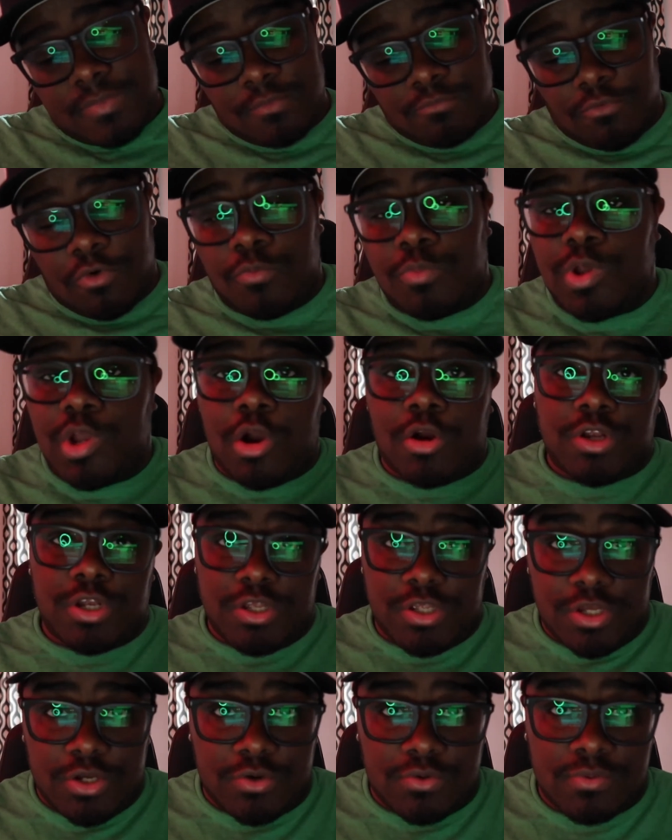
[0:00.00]
what we already
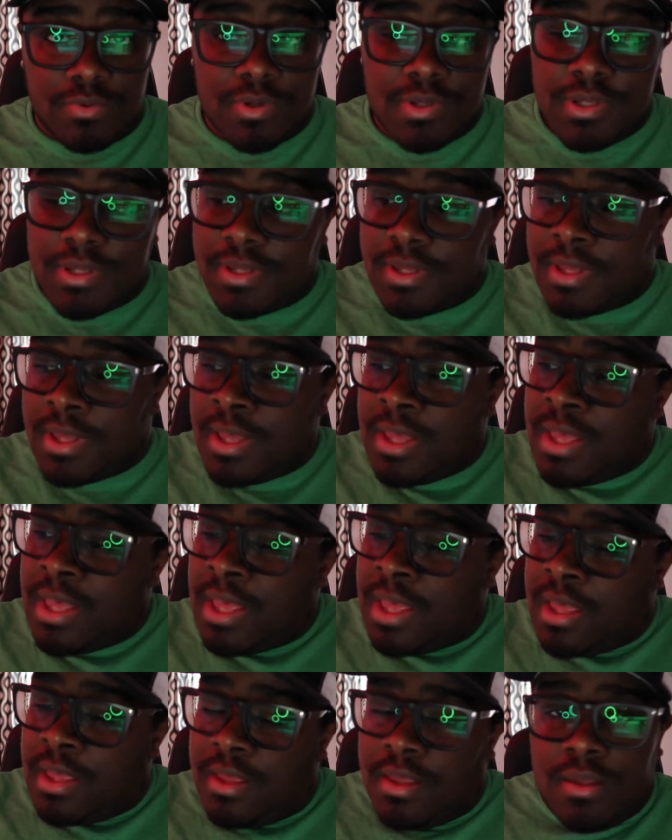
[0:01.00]
knew.
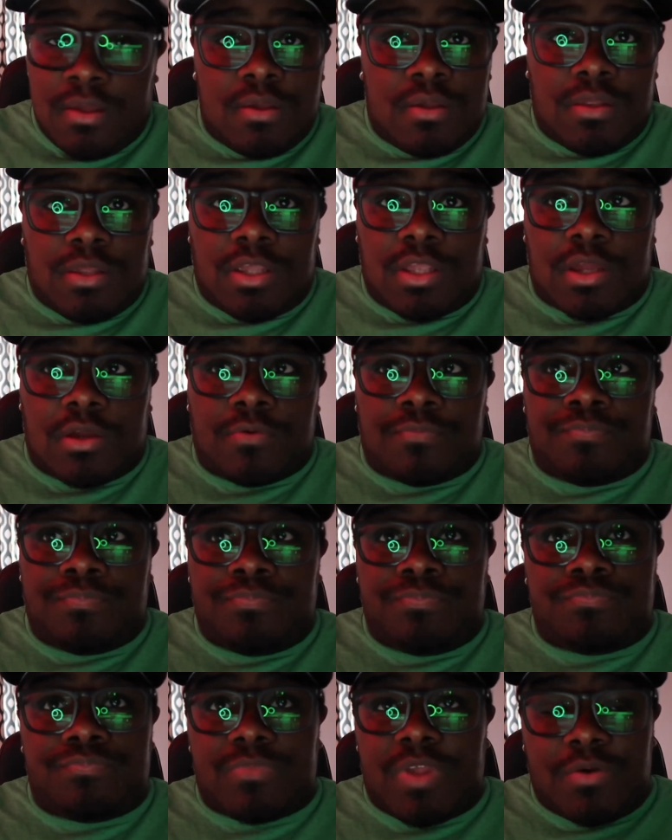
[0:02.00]
You know,
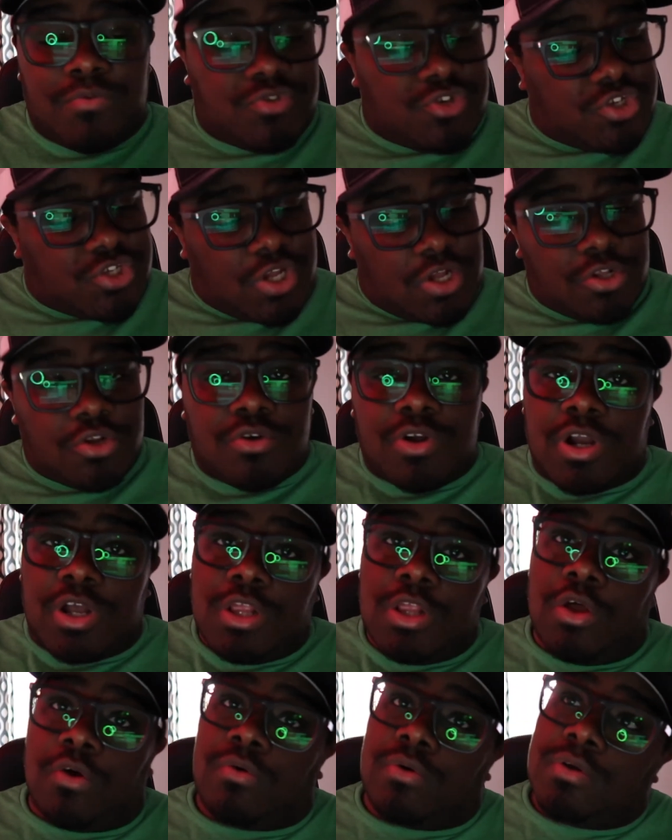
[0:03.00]
it was just under a
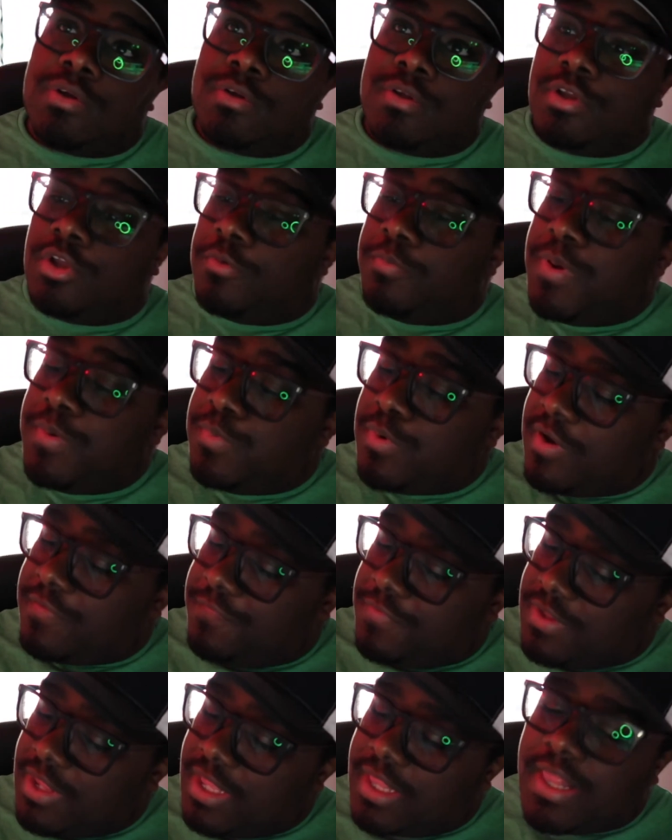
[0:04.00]
cloak. You know, people, I
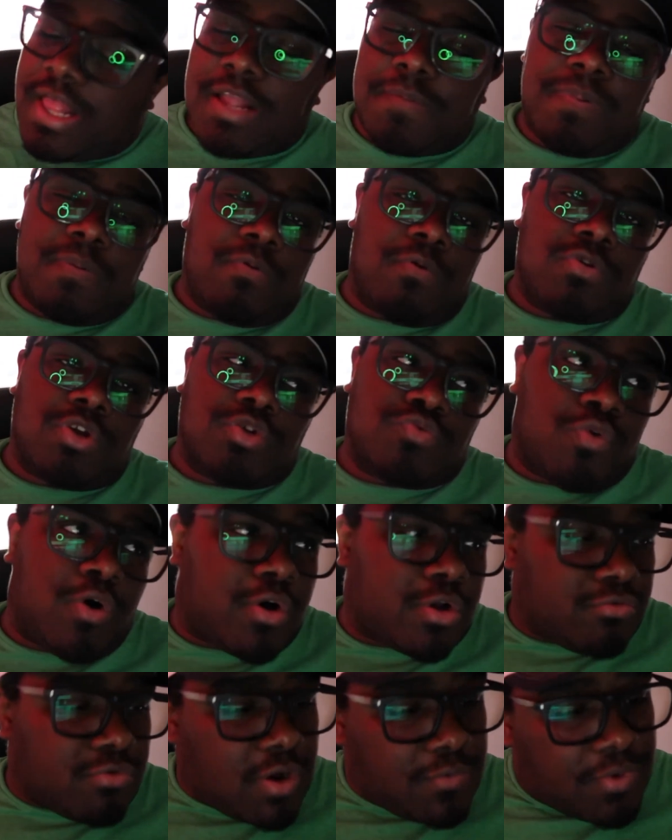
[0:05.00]
feel like a lot of people were just
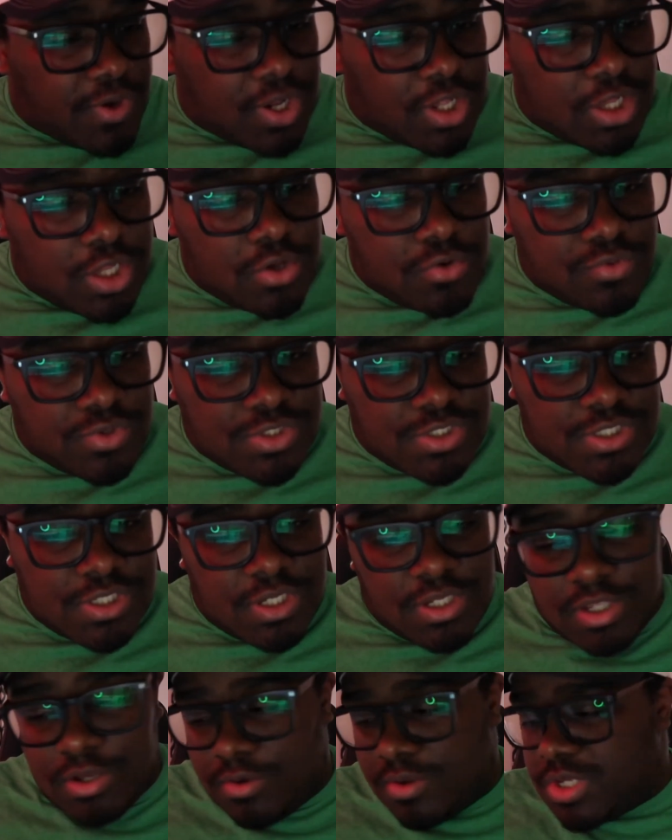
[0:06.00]
walking around with cloaks,
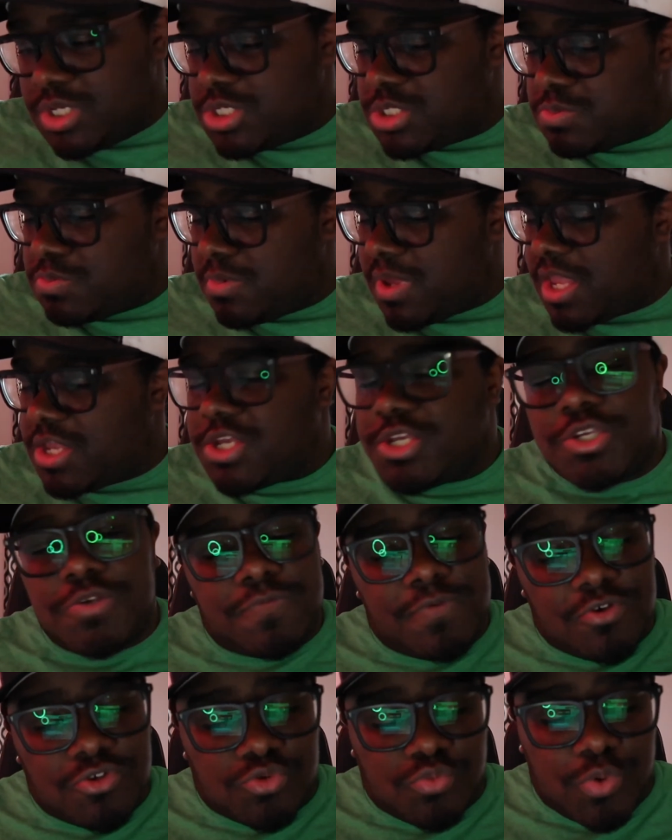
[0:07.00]
you know, and it just
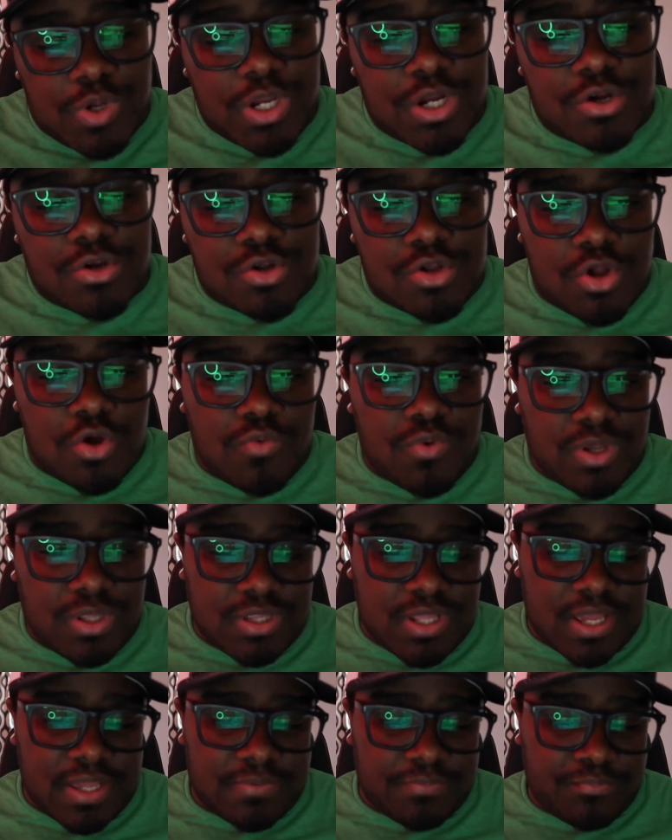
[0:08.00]
feels weird knowing
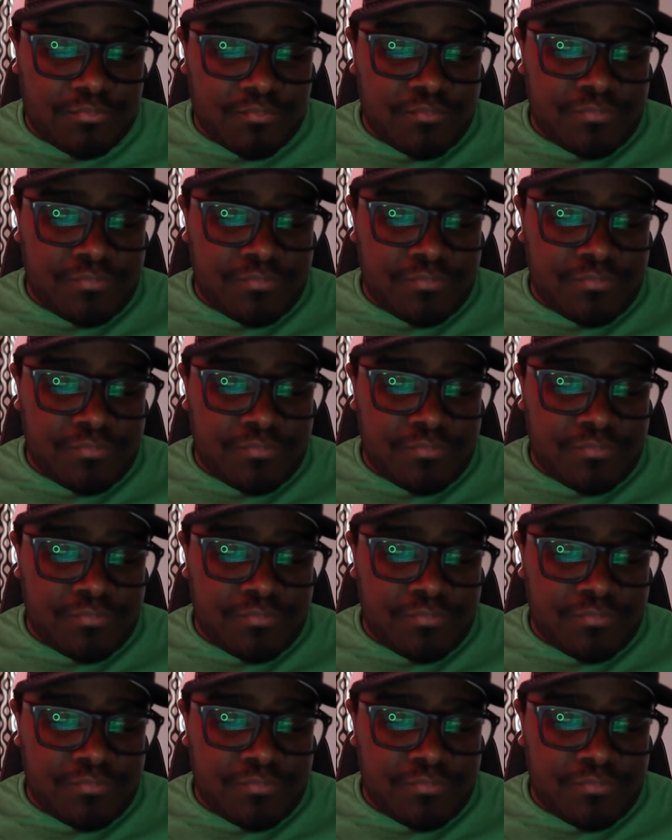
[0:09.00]
that